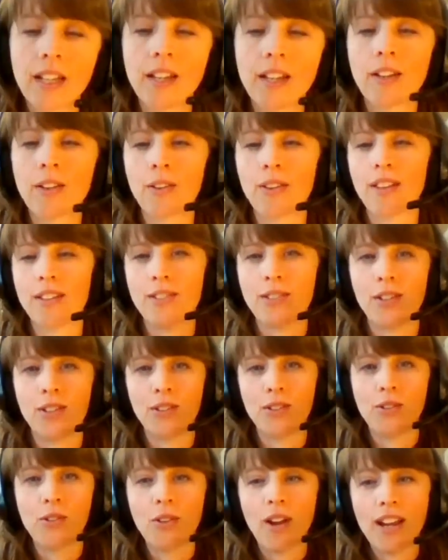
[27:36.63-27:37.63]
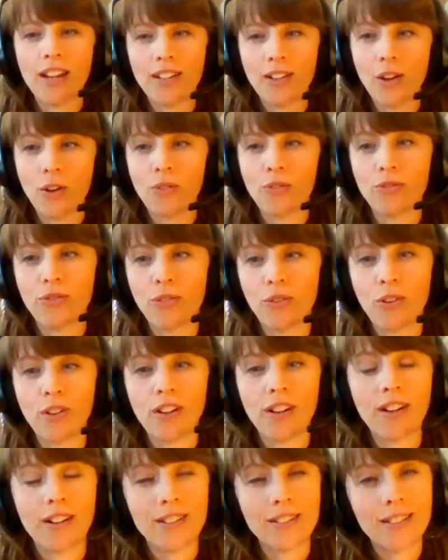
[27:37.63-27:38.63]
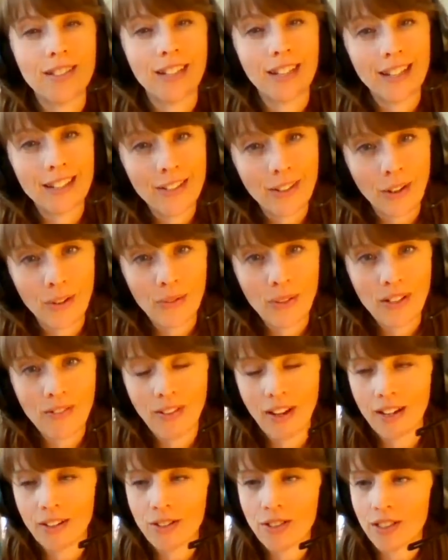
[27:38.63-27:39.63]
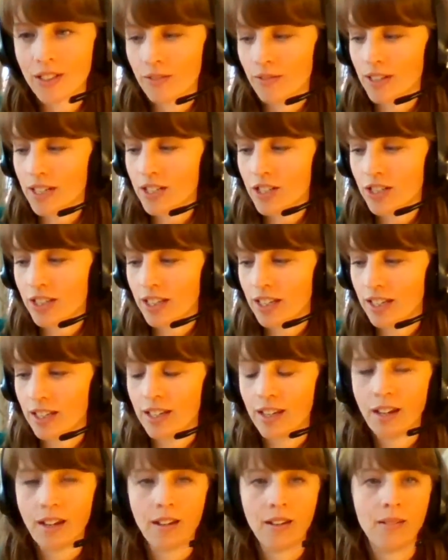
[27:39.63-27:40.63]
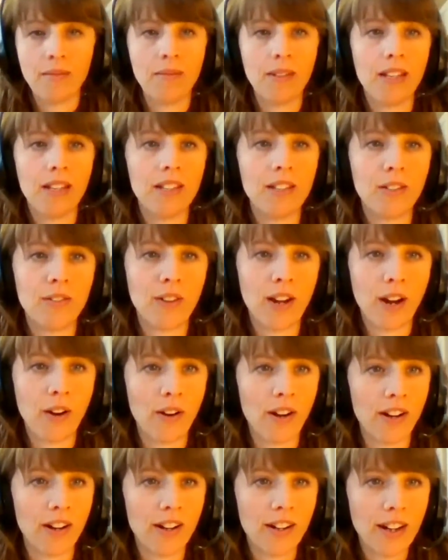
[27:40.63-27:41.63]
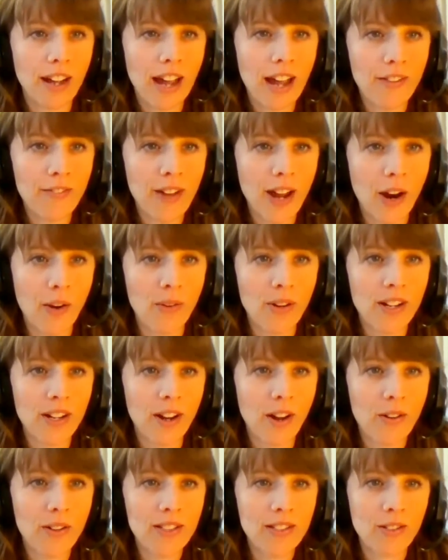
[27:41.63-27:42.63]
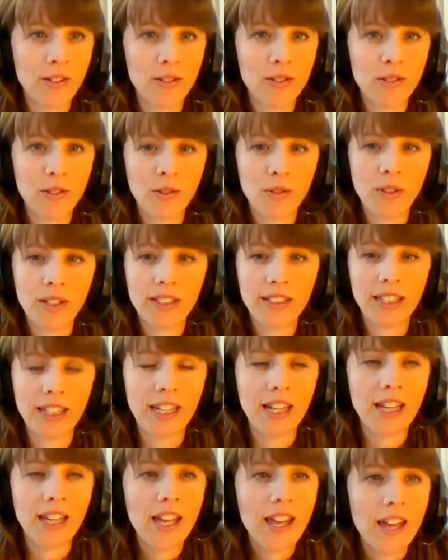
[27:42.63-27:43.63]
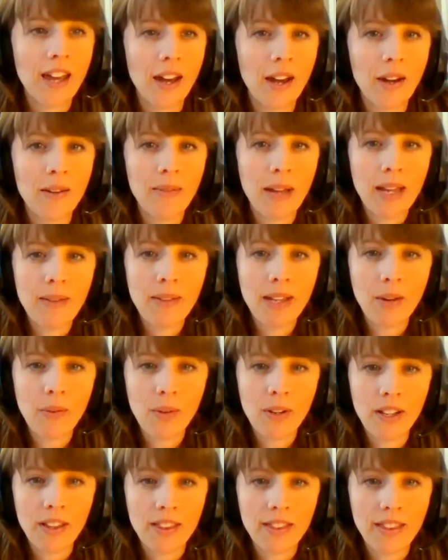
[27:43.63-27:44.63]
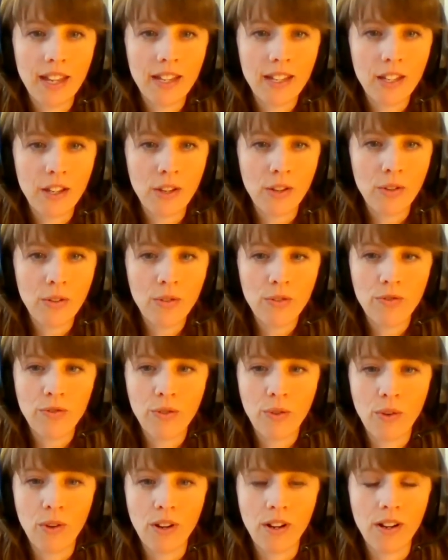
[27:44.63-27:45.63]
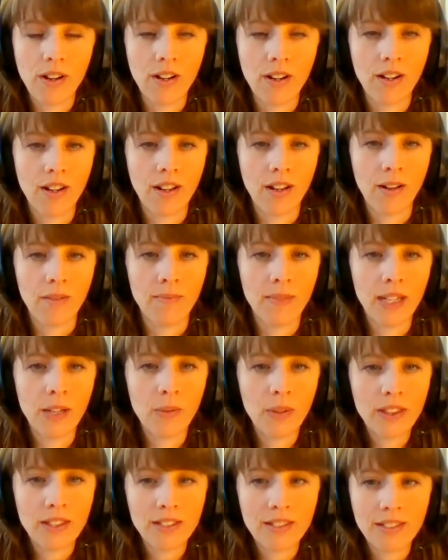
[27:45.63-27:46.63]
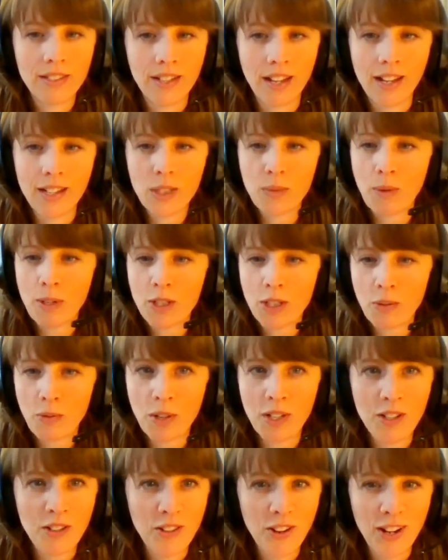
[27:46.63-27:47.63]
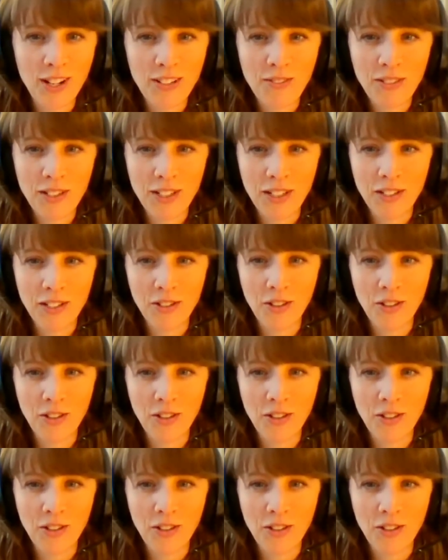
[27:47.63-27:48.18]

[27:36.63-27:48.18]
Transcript: That's a great note for us to end on. We've actually reached the end of our half hour. It always goes so quickly. Amy, I want to thank you for being with us today, especially when you're not even in your